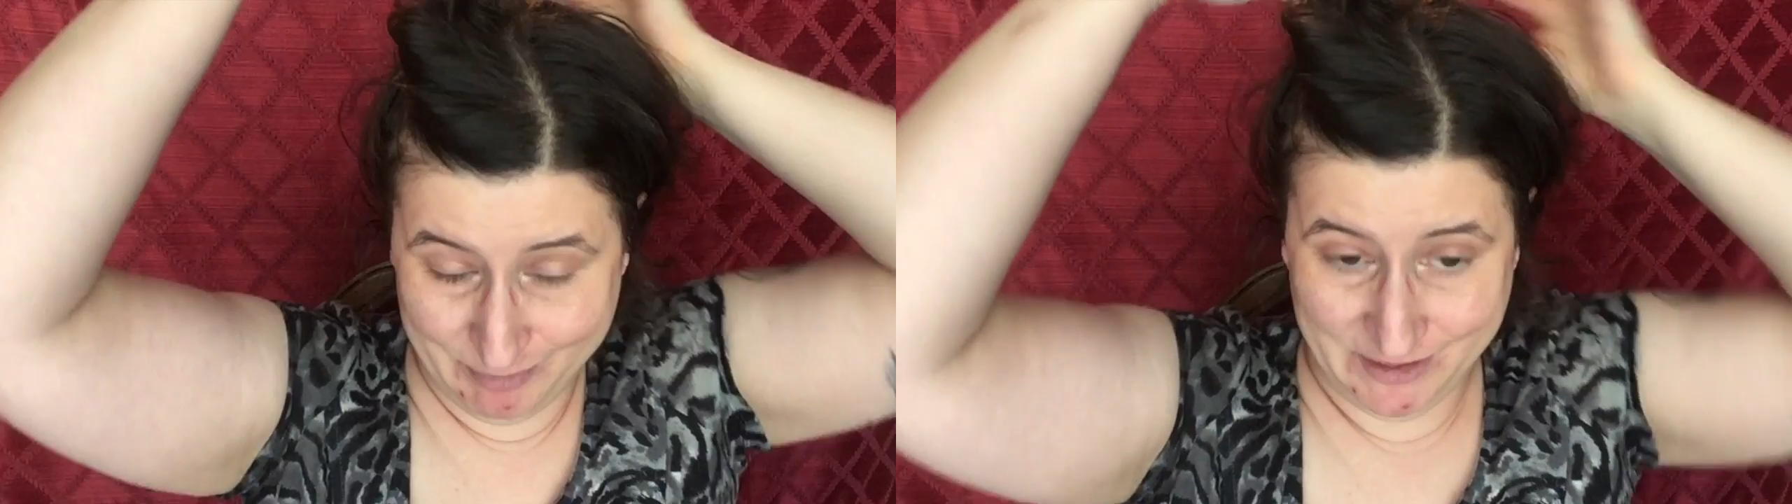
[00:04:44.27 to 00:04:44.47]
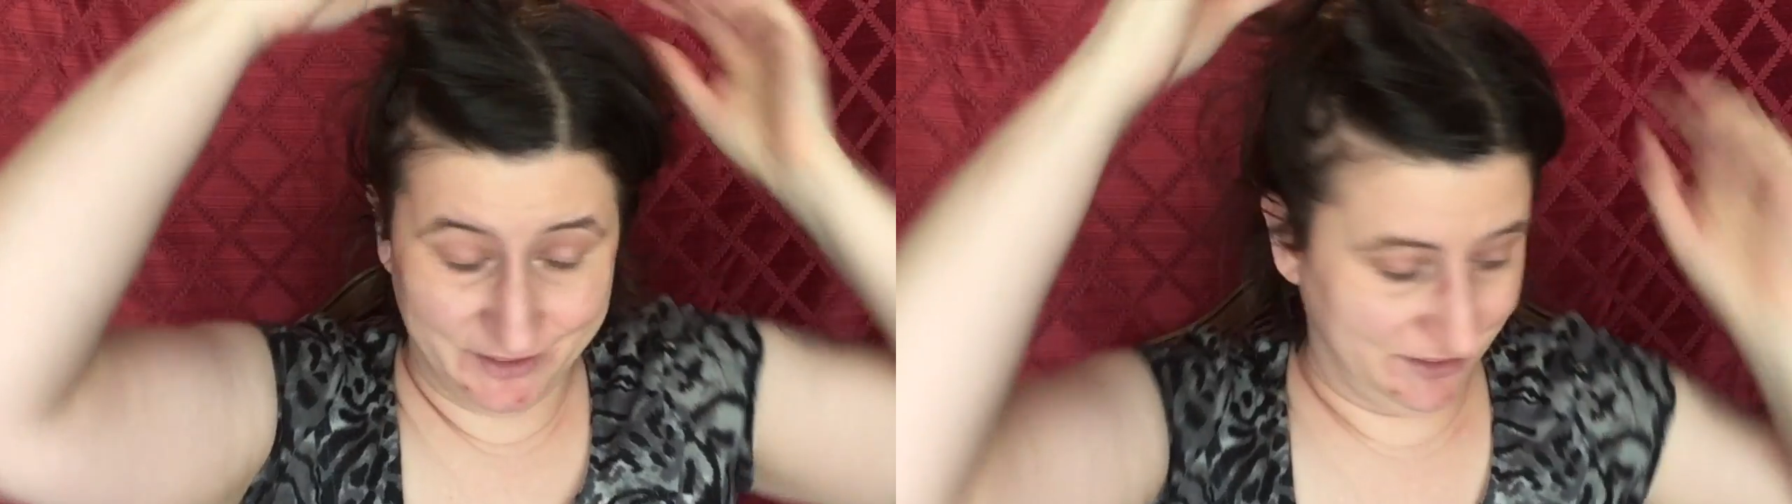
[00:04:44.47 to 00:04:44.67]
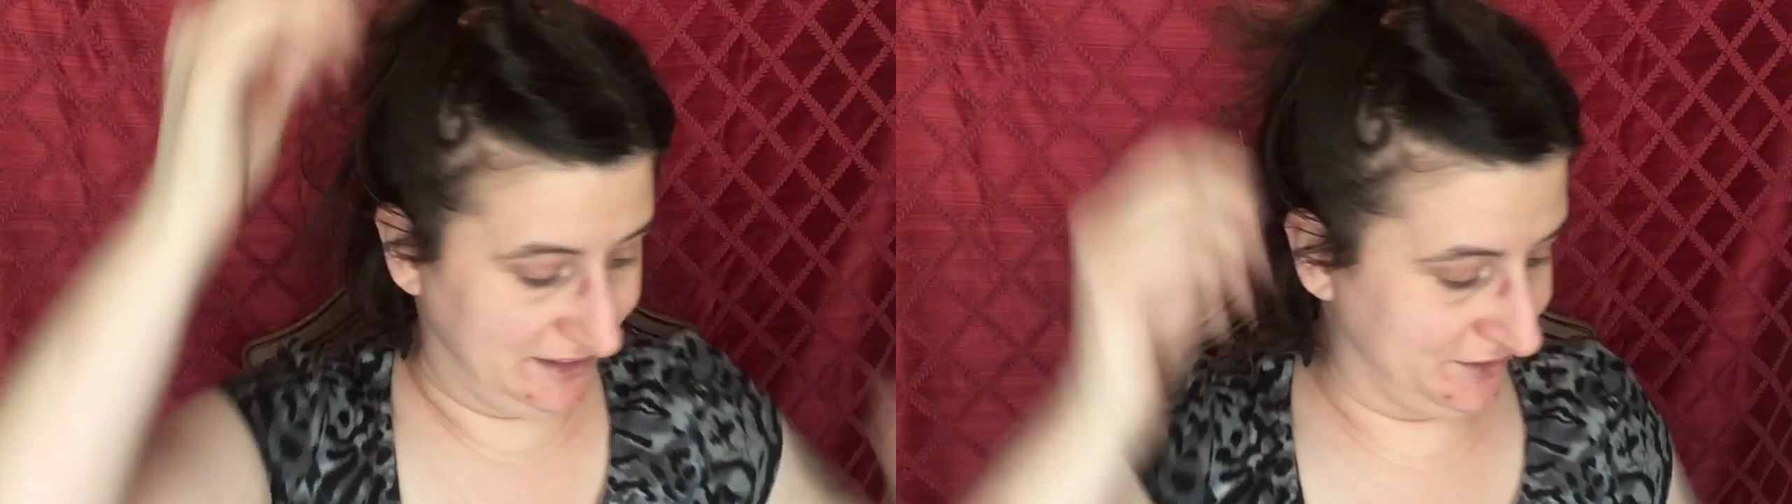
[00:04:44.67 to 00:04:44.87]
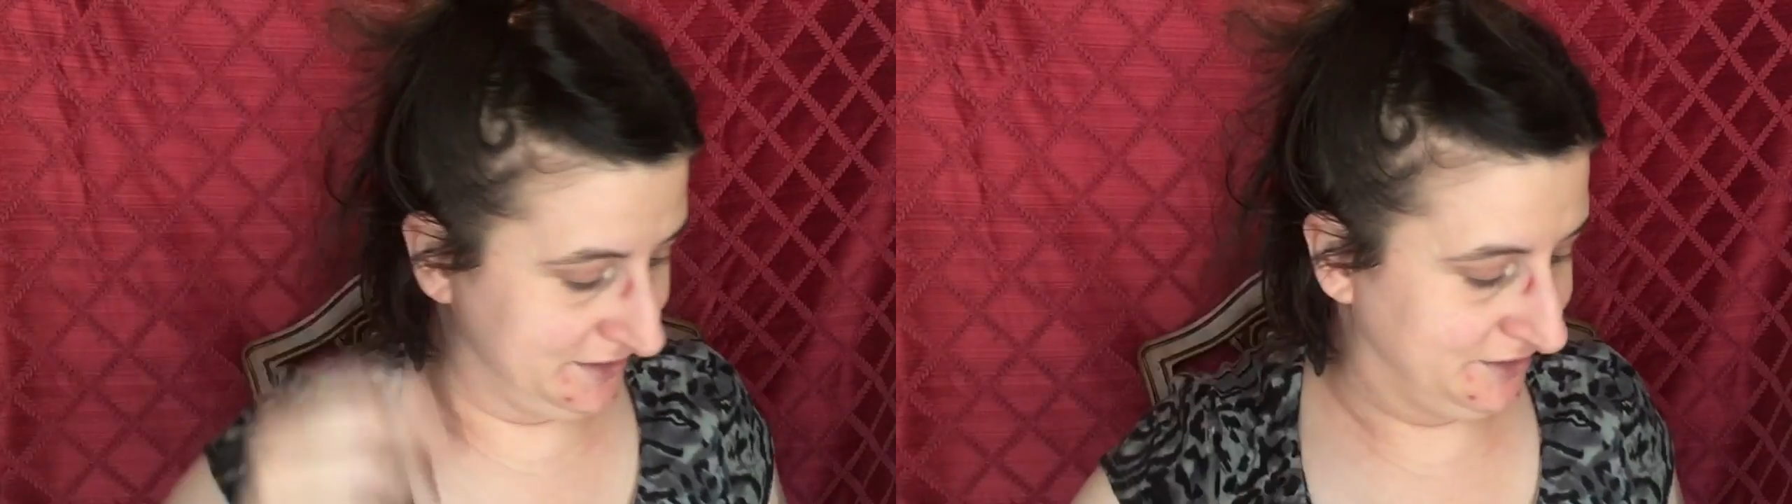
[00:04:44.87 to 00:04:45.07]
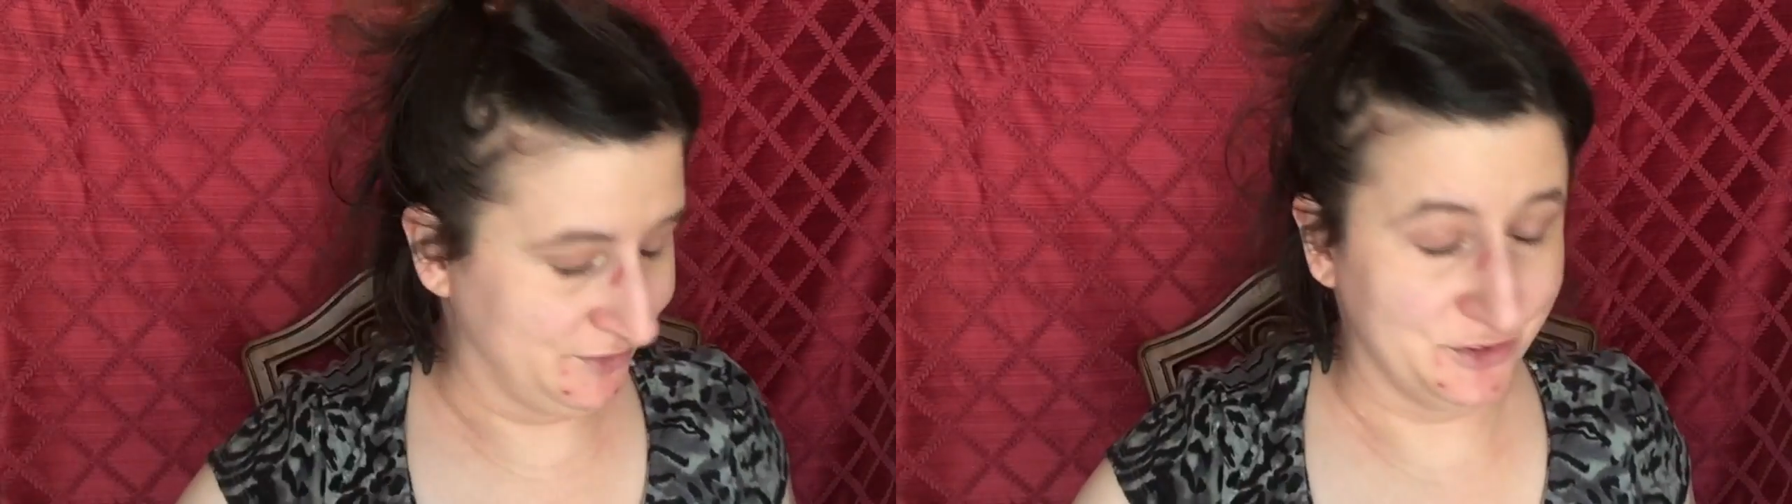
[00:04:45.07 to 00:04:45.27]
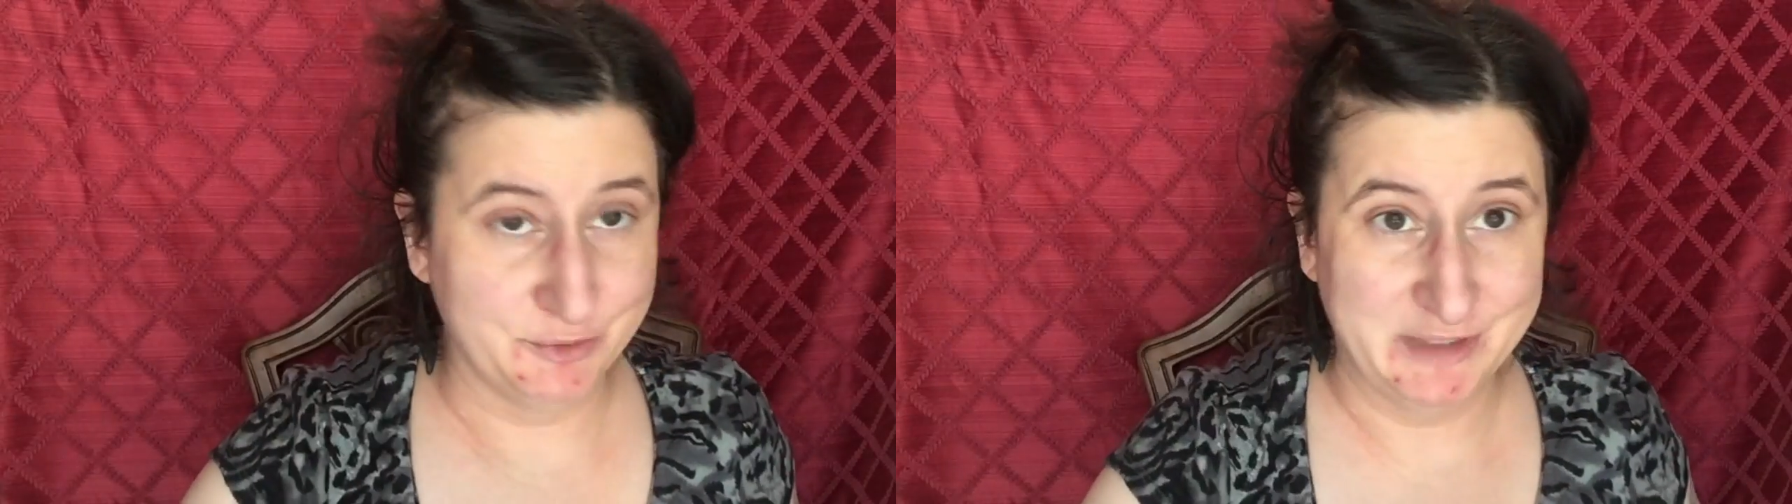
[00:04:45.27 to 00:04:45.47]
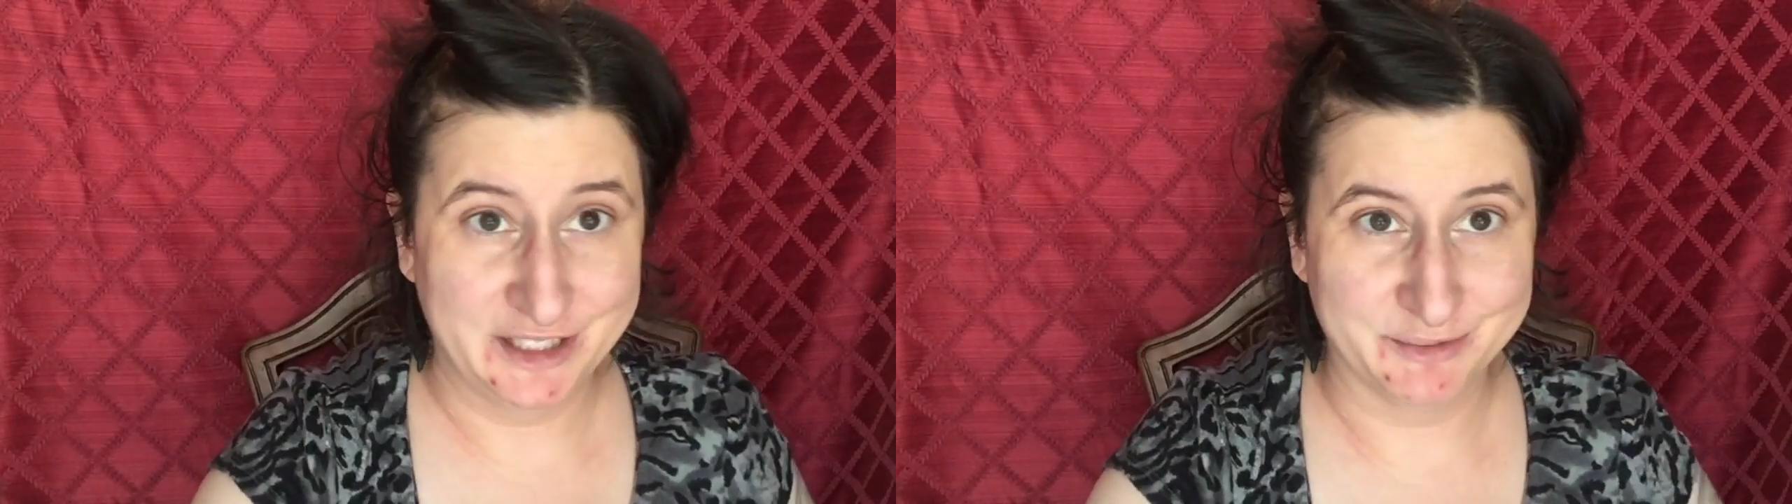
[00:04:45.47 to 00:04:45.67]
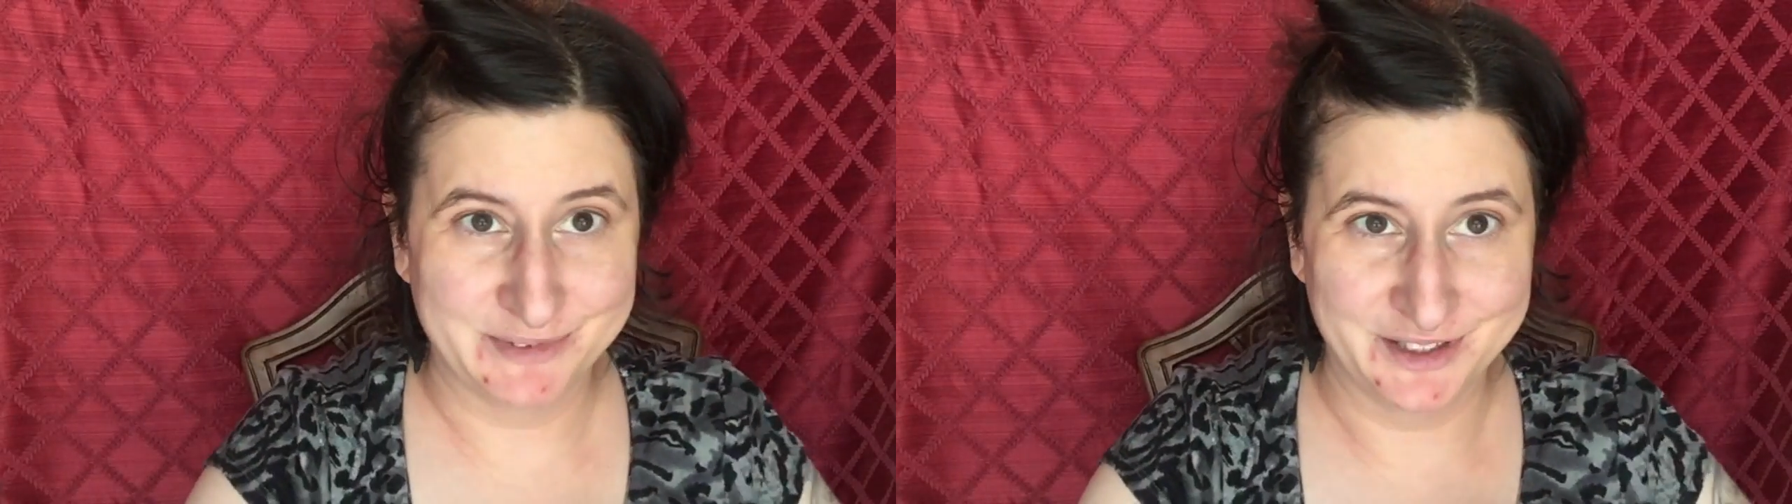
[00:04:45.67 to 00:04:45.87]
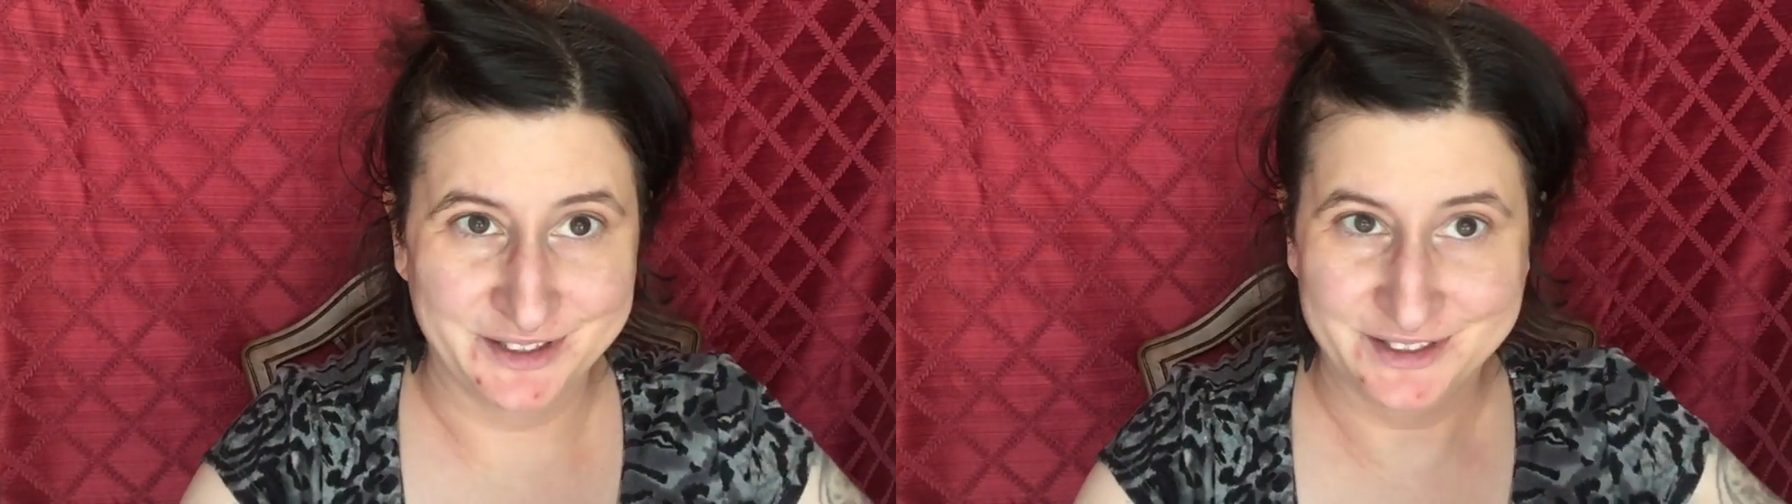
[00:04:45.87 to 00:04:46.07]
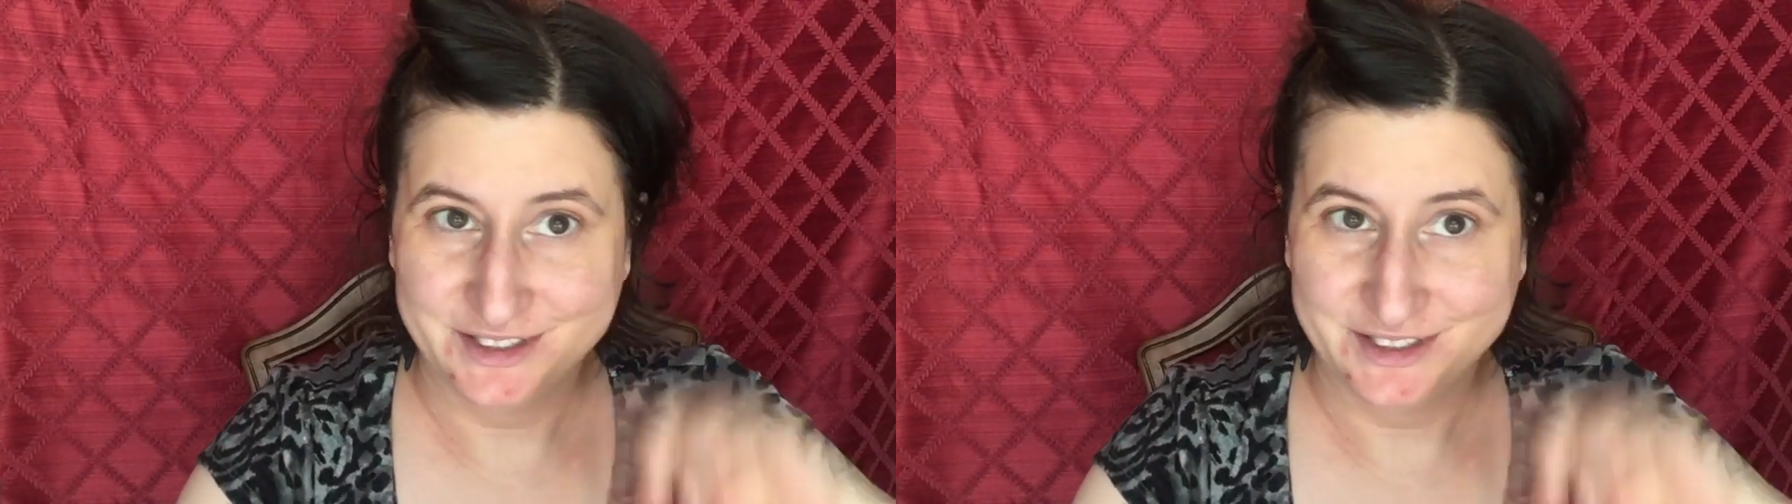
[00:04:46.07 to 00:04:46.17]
being on the internet with no makeup on,